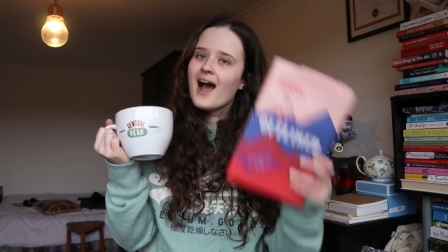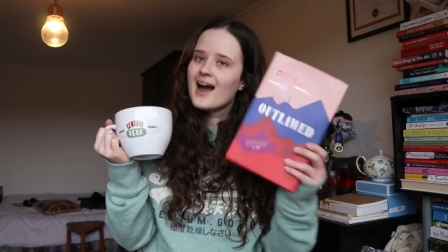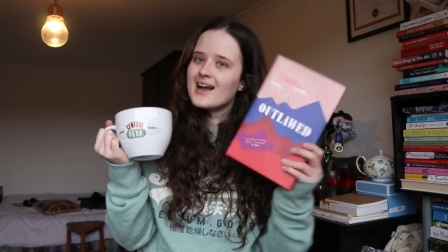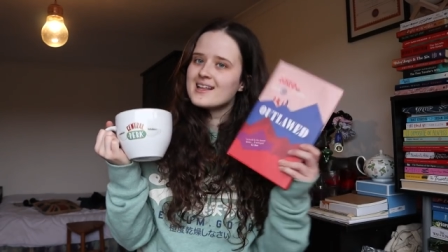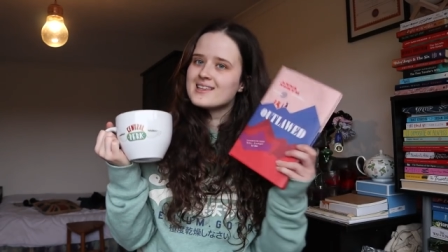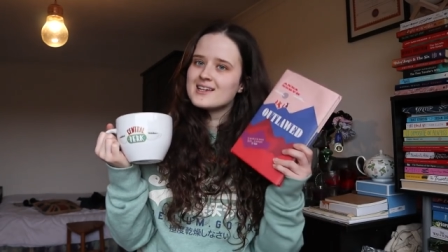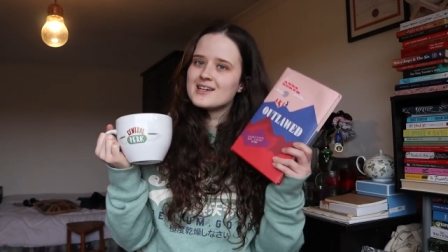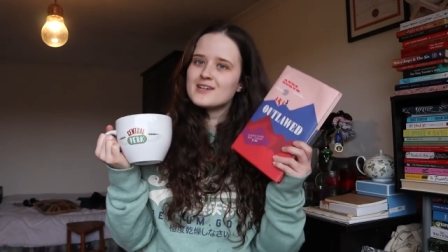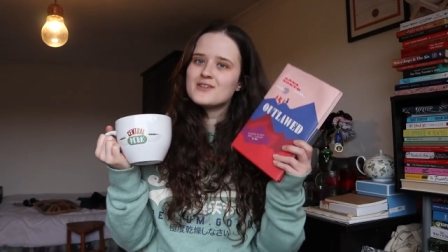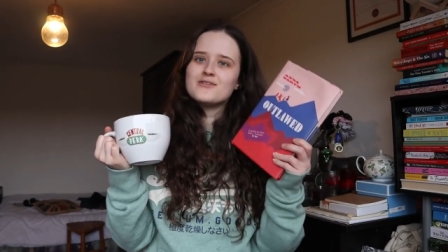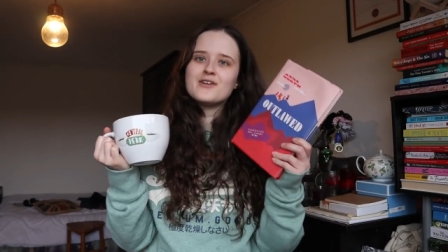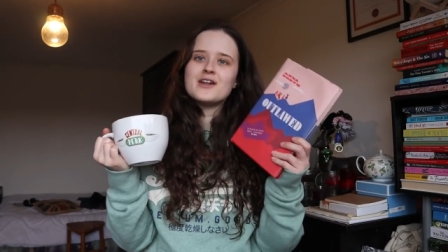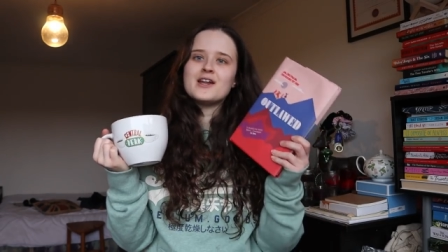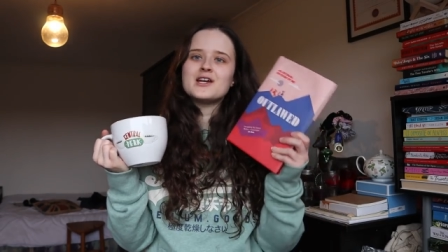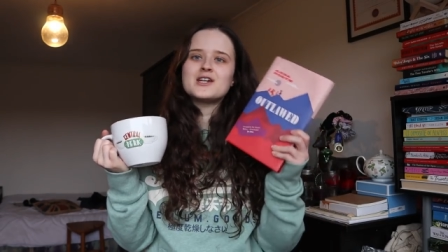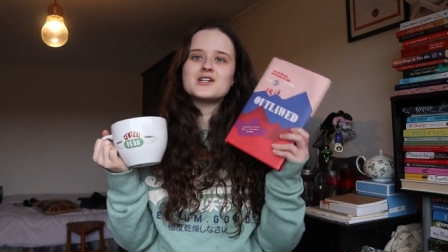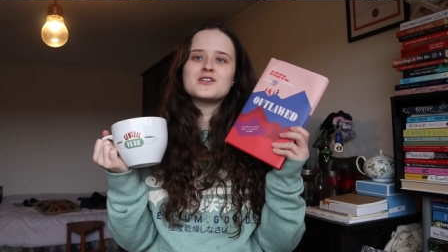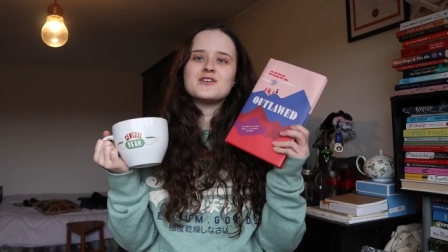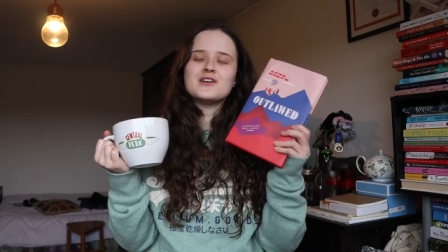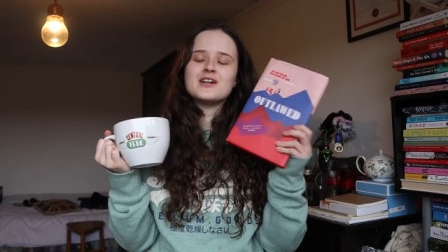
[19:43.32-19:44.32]
I did
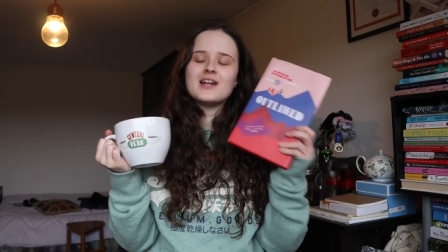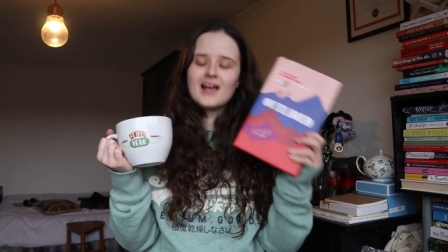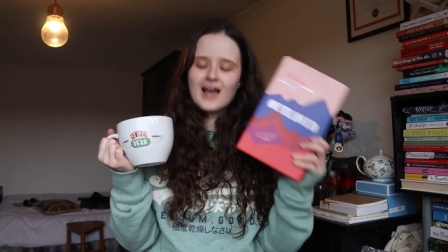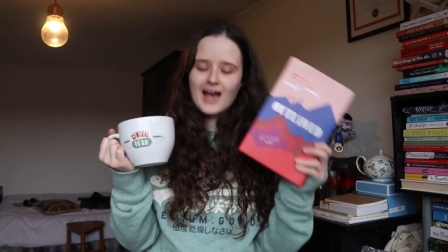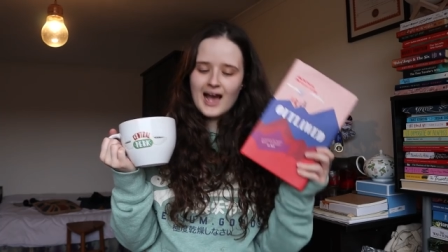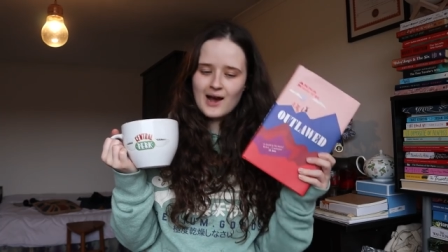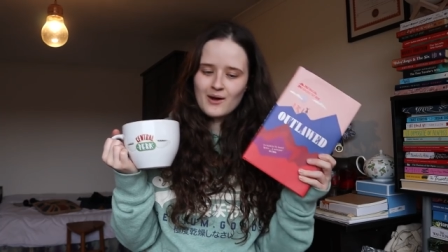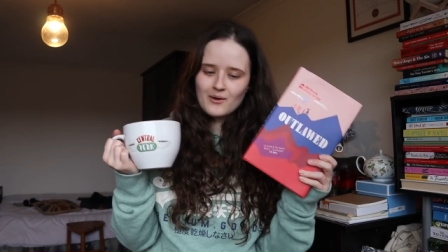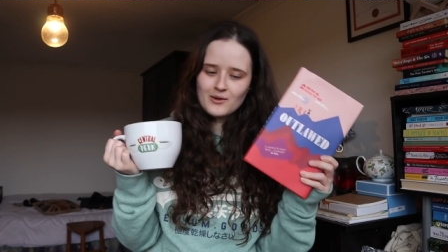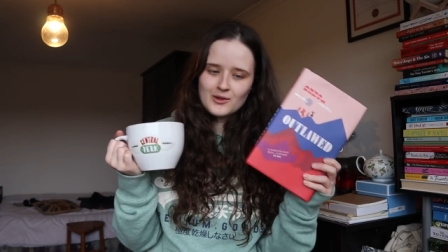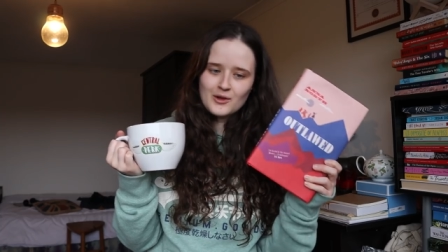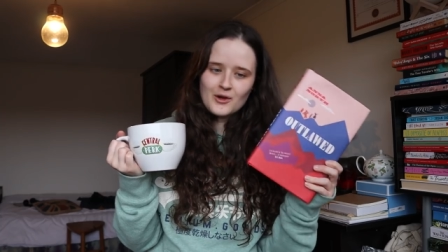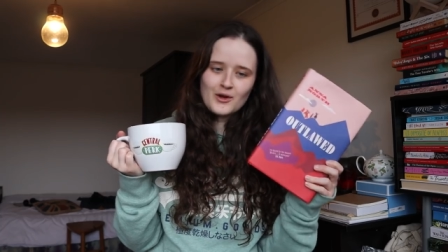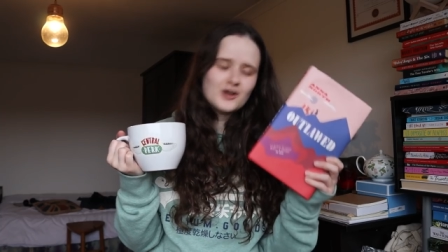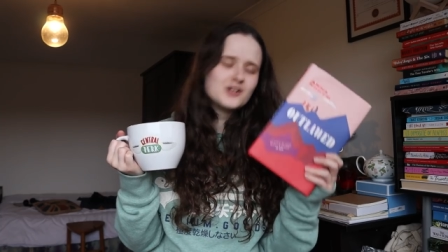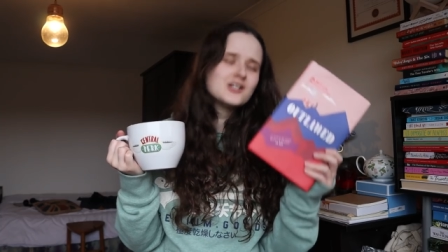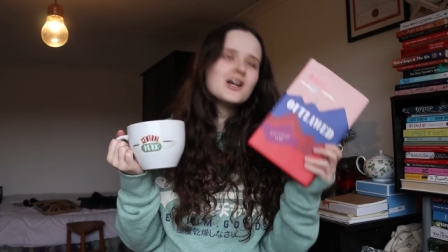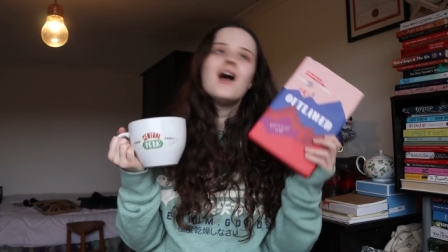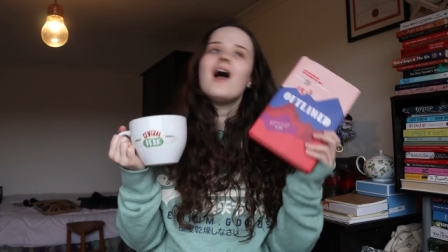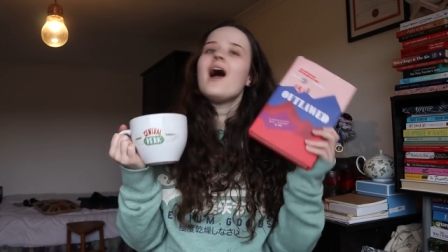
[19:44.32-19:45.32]
finish reading
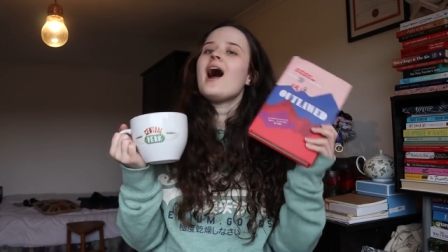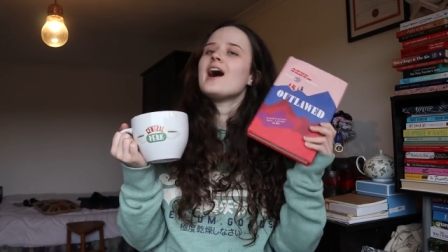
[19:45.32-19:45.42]
Outlawed.